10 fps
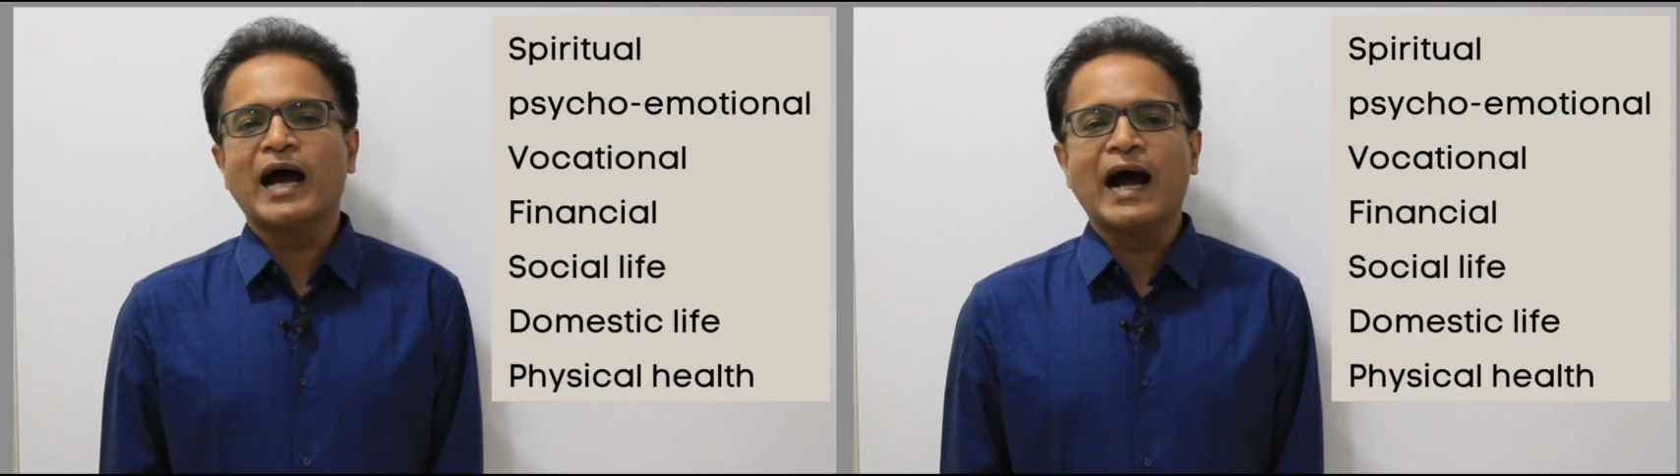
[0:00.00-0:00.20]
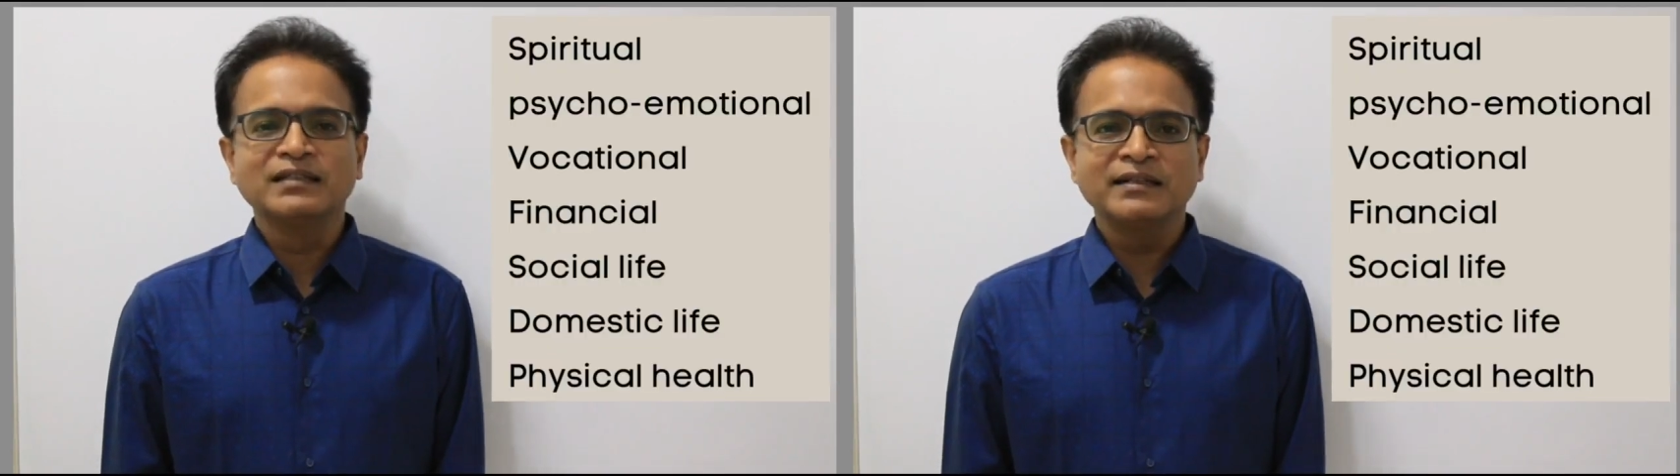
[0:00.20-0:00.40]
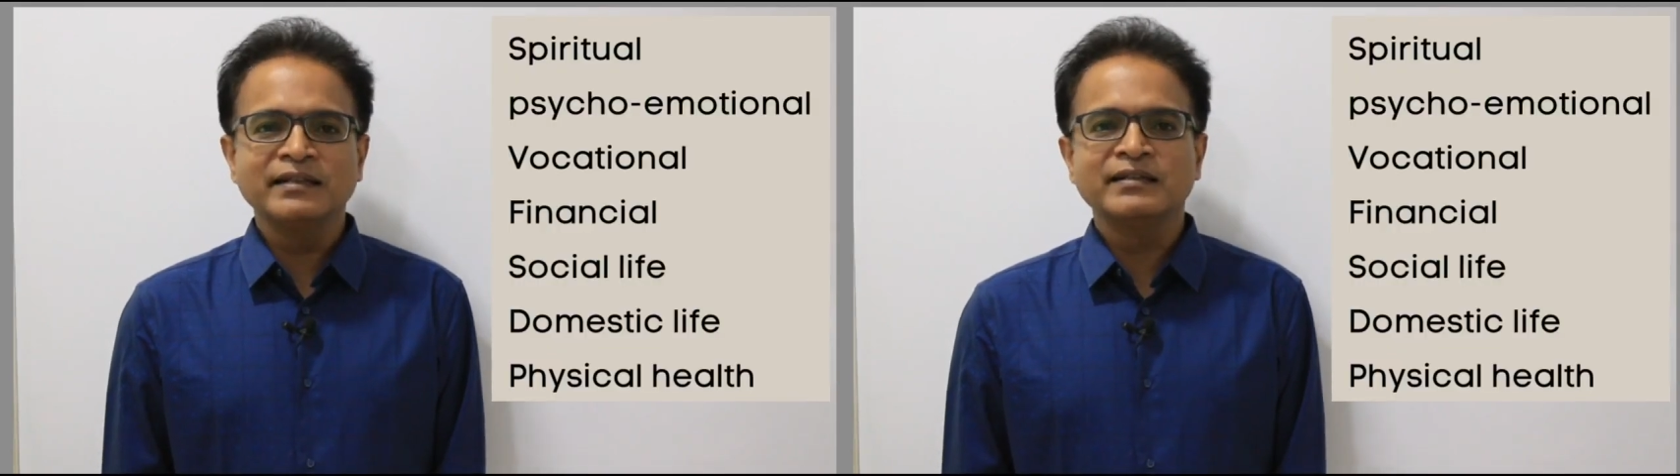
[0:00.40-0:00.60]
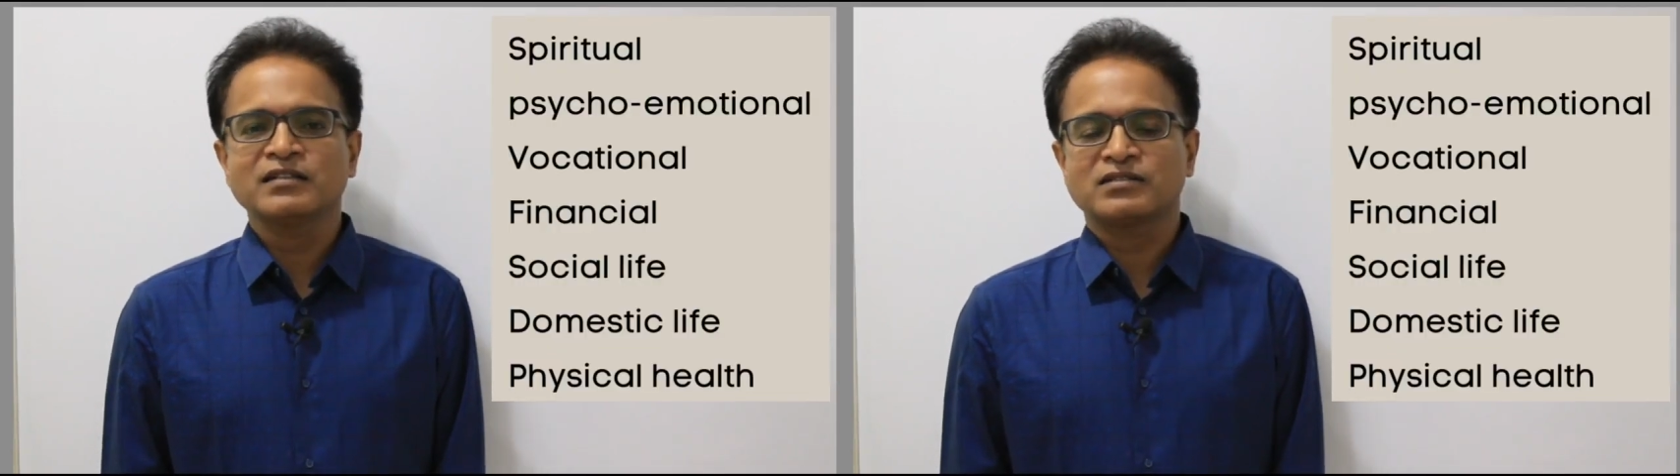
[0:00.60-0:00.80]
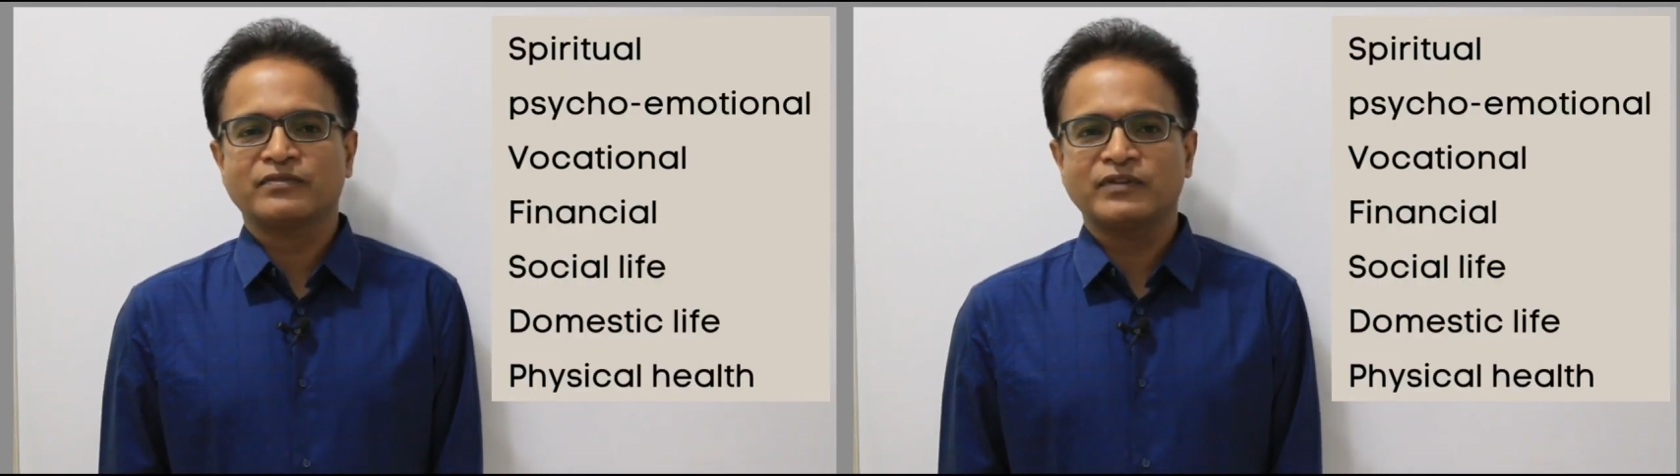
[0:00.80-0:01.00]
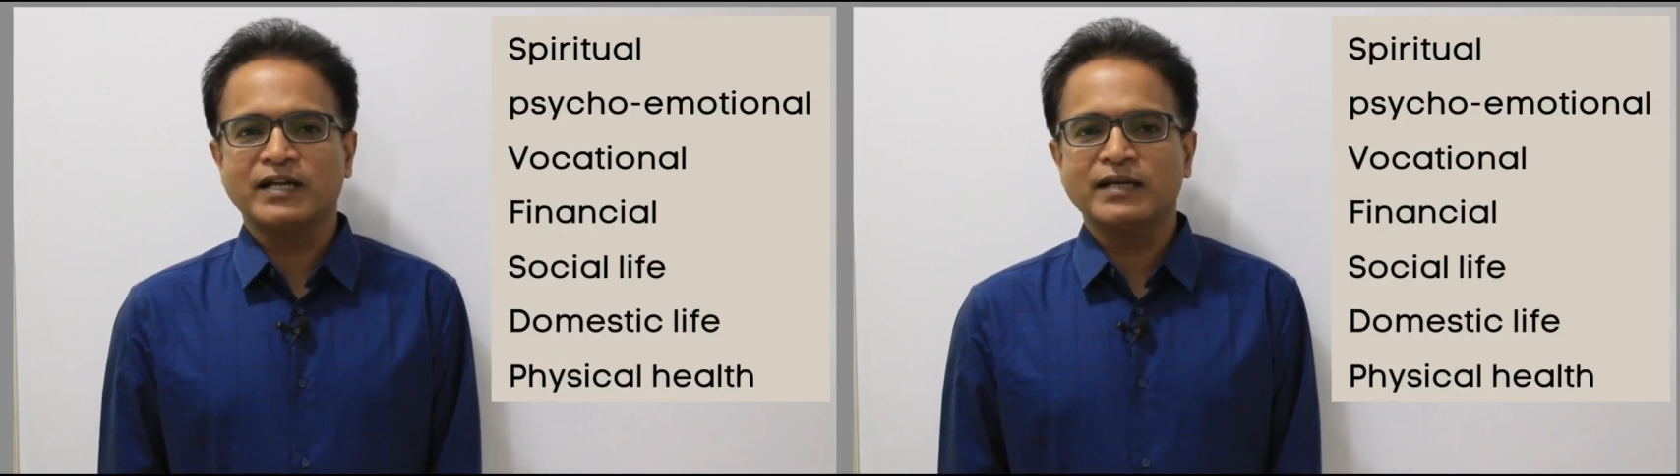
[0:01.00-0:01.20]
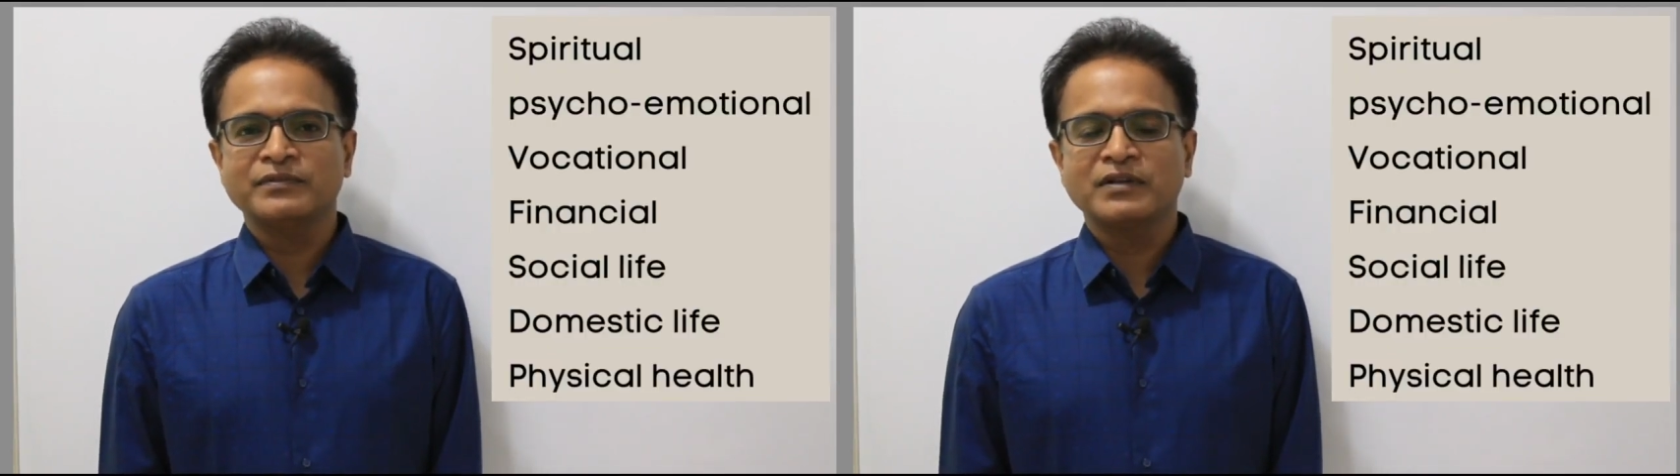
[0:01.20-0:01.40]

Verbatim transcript: other areas of life